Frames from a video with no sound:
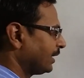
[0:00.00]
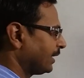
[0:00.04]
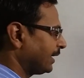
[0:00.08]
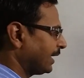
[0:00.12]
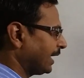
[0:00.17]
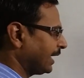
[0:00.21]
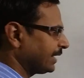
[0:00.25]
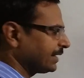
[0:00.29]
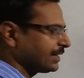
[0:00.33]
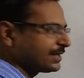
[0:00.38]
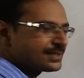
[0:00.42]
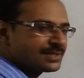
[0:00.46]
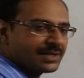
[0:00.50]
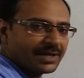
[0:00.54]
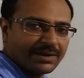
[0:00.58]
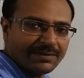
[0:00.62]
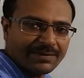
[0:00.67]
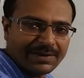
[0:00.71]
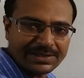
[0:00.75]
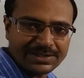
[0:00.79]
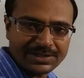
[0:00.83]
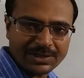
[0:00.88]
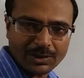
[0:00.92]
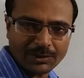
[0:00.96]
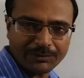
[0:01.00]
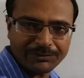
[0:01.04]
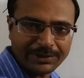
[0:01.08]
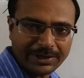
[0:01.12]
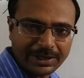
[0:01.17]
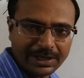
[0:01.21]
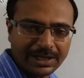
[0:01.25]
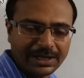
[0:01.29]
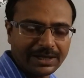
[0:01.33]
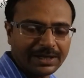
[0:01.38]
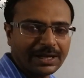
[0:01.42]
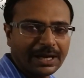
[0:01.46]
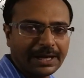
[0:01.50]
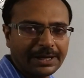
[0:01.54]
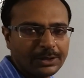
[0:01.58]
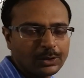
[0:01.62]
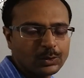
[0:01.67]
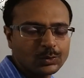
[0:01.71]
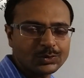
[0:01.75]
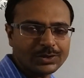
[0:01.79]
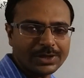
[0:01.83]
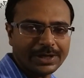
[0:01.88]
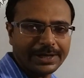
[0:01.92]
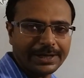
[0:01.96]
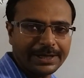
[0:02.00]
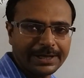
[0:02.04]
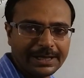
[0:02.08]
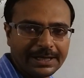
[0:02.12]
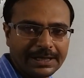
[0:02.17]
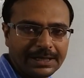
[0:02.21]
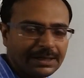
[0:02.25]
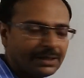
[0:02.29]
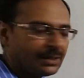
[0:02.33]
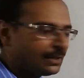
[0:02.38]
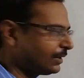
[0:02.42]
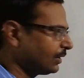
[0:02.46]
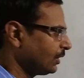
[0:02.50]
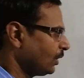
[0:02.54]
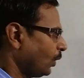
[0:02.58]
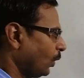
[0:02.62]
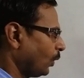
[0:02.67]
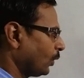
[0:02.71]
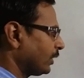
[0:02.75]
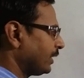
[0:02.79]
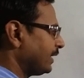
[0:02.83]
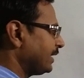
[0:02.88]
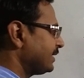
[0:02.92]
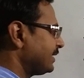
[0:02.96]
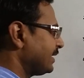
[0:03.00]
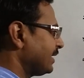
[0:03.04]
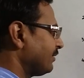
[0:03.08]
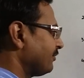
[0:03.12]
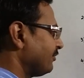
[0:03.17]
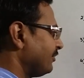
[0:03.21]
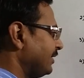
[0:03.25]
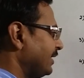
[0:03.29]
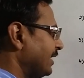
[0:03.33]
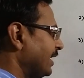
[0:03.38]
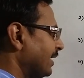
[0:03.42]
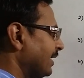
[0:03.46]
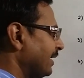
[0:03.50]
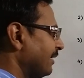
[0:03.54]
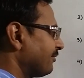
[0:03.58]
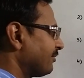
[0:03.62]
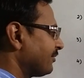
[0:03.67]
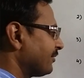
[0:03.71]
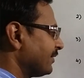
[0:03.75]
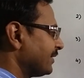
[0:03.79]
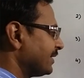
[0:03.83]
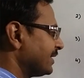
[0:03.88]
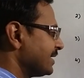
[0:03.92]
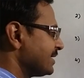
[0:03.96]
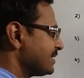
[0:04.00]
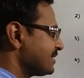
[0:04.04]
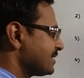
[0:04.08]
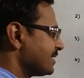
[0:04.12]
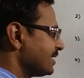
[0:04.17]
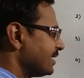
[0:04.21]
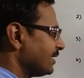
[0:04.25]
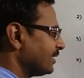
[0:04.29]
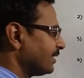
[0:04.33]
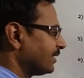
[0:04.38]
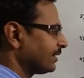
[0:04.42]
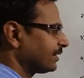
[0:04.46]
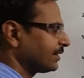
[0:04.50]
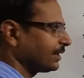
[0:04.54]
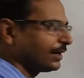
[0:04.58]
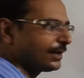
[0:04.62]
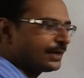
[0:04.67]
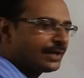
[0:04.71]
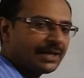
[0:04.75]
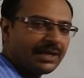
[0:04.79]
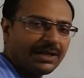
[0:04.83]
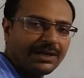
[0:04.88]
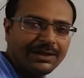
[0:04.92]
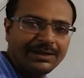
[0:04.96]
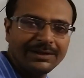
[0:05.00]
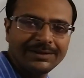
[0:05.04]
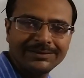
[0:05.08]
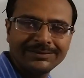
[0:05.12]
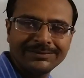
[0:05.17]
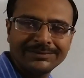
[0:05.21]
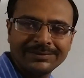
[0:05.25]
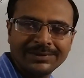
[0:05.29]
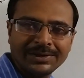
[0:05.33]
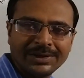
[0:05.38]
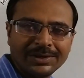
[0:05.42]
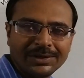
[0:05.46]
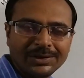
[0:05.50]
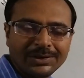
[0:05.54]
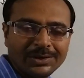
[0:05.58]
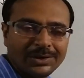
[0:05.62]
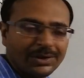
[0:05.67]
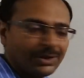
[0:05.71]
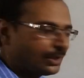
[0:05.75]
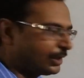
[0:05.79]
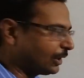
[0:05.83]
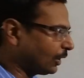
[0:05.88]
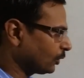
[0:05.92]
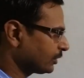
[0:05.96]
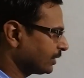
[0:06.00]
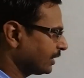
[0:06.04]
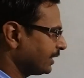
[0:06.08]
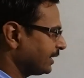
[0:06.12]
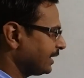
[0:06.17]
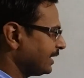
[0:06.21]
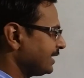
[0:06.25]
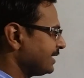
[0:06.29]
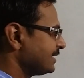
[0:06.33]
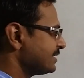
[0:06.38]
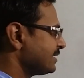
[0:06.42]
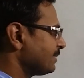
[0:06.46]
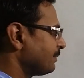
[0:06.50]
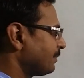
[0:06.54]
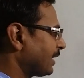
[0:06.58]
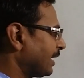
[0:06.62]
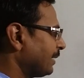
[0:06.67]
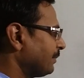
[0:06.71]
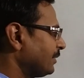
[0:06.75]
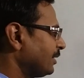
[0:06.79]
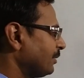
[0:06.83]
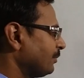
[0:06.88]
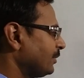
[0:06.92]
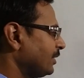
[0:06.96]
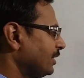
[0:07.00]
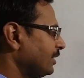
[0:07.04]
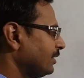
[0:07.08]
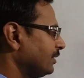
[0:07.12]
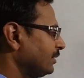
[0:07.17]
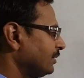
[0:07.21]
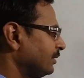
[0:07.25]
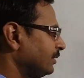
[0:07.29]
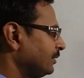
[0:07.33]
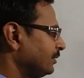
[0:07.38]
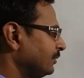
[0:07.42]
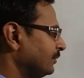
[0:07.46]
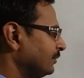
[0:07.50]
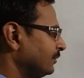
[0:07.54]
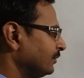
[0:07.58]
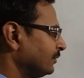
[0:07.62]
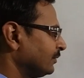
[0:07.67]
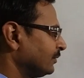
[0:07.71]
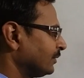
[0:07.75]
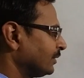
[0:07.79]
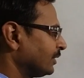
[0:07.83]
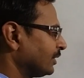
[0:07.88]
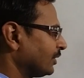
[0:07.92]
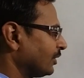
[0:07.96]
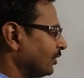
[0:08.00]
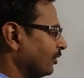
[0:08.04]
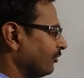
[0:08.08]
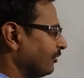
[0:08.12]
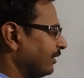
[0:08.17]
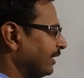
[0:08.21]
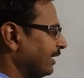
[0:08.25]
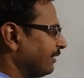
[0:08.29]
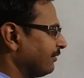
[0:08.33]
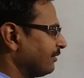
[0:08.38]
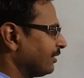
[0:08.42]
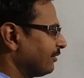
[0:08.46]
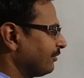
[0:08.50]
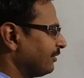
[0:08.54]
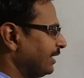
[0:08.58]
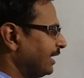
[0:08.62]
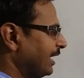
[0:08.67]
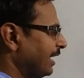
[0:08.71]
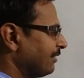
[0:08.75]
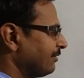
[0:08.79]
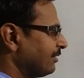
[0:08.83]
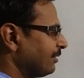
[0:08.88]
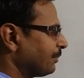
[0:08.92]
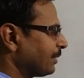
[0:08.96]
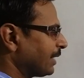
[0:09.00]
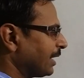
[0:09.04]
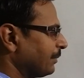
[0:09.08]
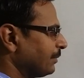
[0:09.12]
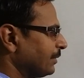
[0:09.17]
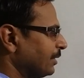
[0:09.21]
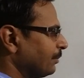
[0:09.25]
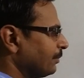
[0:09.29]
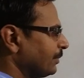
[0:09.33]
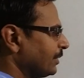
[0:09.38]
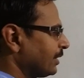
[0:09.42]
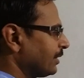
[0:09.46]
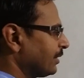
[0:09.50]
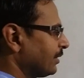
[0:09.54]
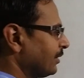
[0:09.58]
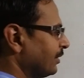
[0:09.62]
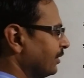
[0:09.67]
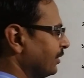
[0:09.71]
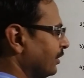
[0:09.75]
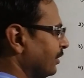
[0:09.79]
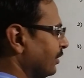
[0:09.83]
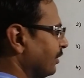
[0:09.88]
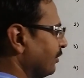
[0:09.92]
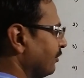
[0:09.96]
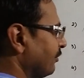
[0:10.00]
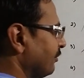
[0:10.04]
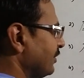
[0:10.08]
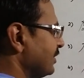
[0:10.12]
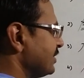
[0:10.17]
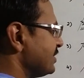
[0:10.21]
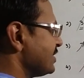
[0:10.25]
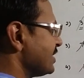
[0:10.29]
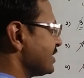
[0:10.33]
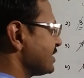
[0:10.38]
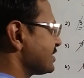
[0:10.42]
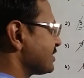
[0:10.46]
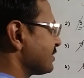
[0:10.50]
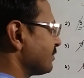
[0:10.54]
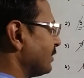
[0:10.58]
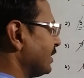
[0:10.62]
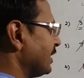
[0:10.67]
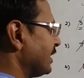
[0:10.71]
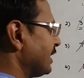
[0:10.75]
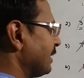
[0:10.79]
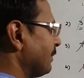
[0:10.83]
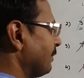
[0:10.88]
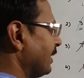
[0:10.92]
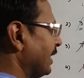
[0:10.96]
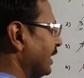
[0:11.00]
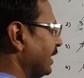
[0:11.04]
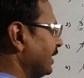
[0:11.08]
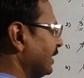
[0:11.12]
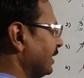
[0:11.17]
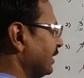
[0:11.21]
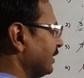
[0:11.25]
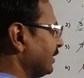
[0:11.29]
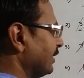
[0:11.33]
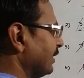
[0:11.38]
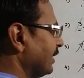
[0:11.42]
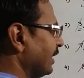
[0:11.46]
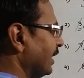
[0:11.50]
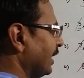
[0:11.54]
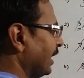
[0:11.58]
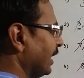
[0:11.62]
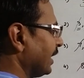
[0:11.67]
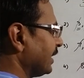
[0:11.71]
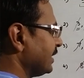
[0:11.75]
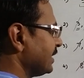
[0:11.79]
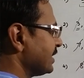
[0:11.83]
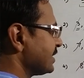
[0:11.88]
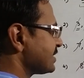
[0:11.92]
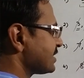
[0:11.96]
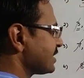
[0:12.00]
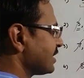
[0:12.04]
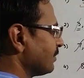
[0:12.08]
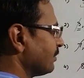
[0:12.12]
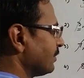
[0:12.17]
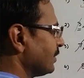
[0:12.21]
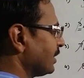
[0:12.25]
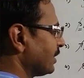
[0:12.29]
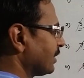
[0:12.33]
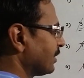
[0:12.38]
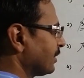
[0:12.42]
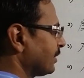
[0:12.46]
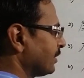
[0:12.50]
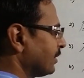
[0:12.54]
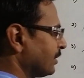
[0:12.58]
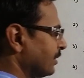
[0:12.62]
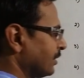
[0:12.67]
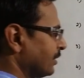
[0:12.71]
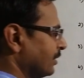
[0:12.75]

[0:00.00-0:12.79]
9 is a divisor of 18, 9 2s are 18. Only thing we are left with is 13. Now 13 is a prime number. Now, whenever we have a prime number, we just multiply the highest number